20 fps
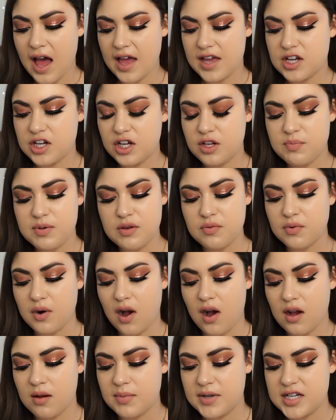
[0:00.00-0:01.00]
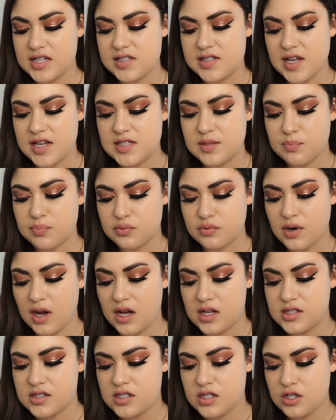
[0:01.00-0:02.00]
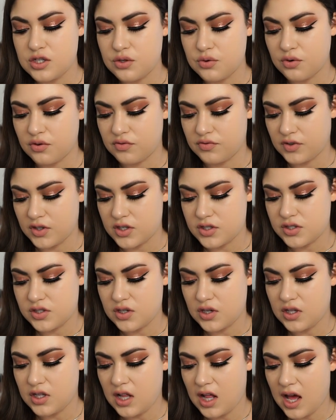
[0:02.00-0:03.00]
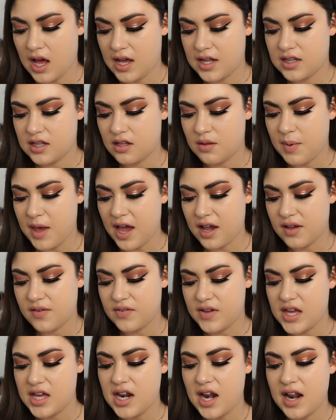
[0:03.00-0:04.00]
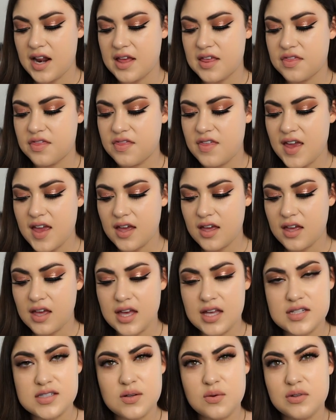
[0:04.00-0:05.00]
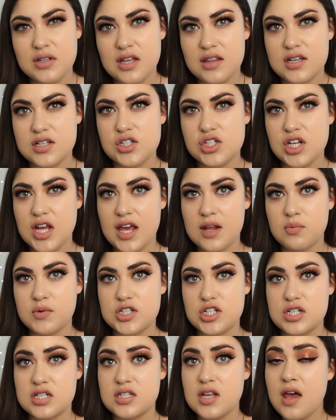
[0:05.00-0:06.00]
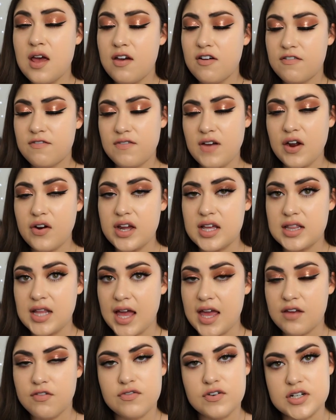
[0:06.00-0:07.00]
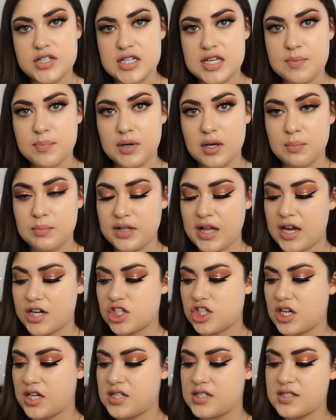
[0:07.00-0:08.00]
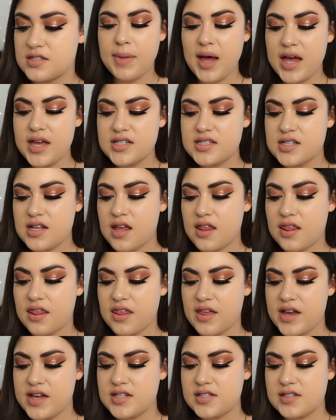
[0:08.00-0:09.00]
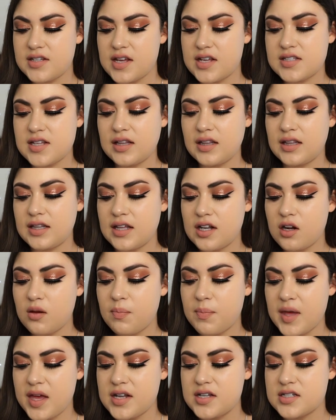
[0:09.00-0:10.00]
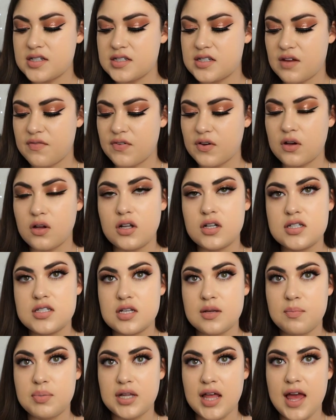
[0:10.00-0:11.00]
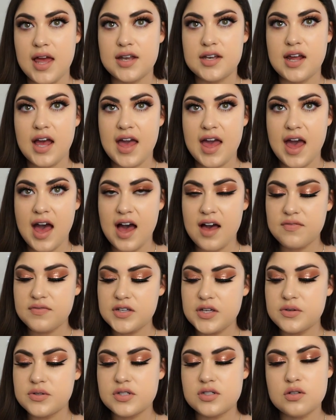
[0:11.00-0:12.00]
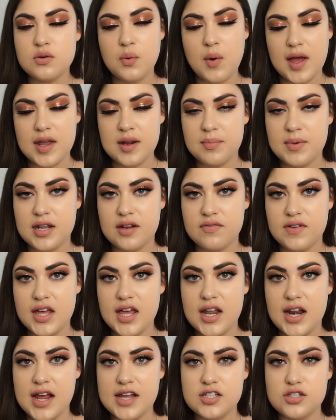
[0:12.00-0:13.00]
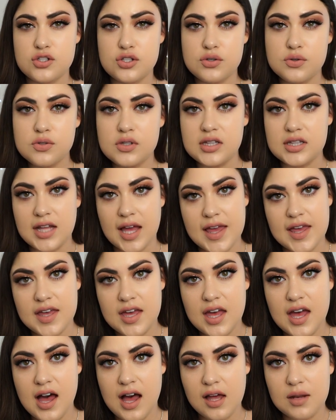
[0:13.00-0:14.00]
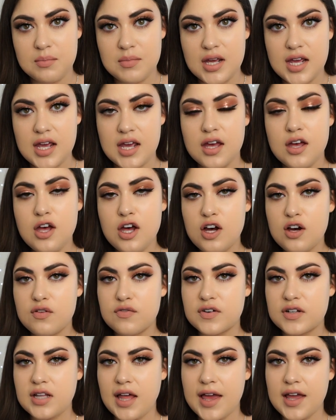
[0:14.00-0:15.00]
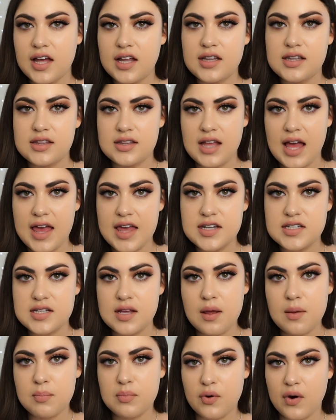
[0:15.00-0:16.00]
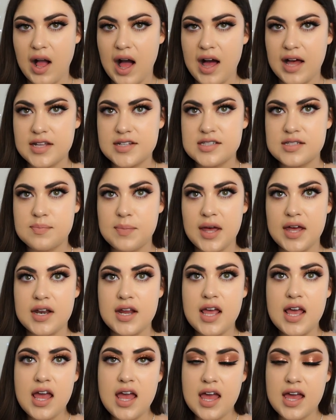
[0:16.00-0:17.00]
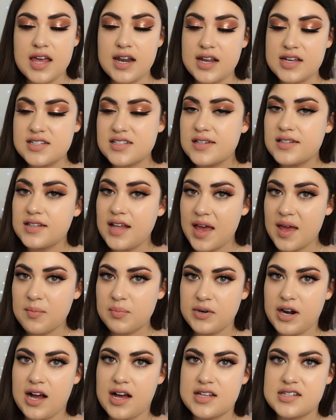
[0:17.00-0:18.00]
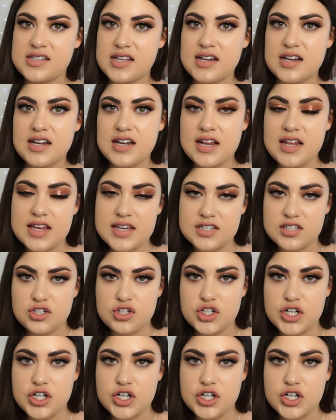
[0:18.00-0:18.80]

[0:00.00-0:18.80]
I could be wrong, but it says Bronze Universal on the back of it, and I think it's only this shade, which is very light for deep complexions. But this is a little bit difficult to blend. I have used quite a bit of it, and I do like it on me for like a light bronze, but it is a light bronze and it is